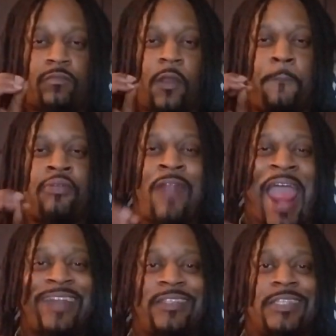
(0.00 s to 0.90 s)

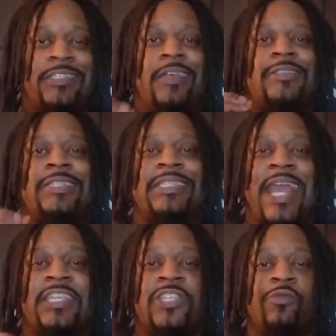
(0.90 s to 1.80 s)
practice
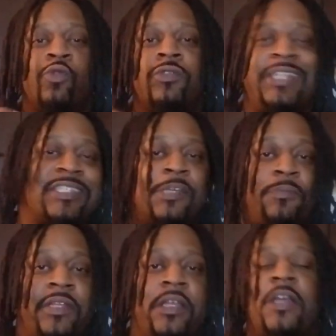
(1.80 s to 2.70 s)
sexual
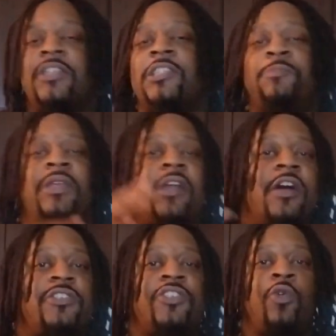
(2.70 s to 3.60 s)
discipline. Just
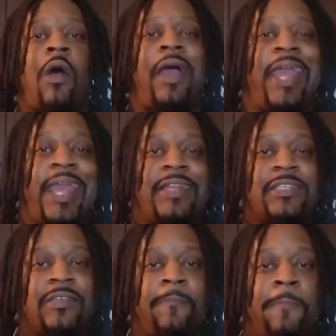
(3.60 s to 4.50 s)
because you are
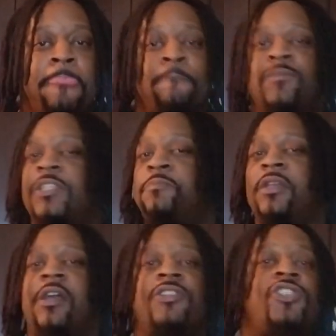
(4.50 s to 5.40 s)
handsome, just
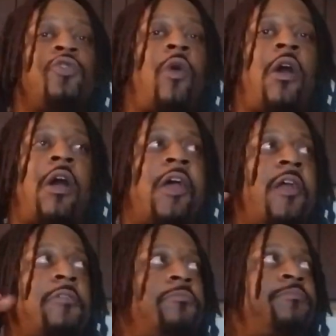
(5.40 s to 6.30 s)
because you
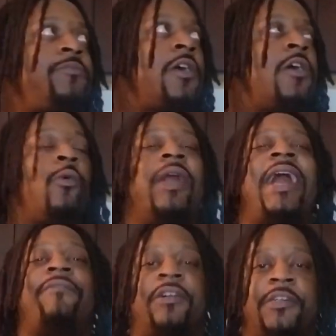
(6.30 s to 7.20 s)
are
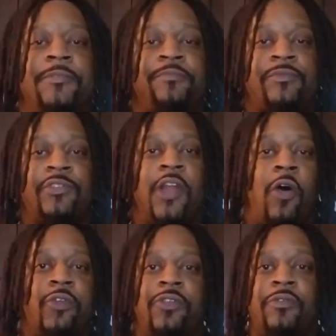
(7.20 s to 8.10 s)
whatever, you
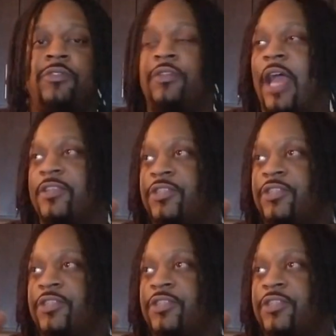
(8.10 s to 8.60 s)
know, you got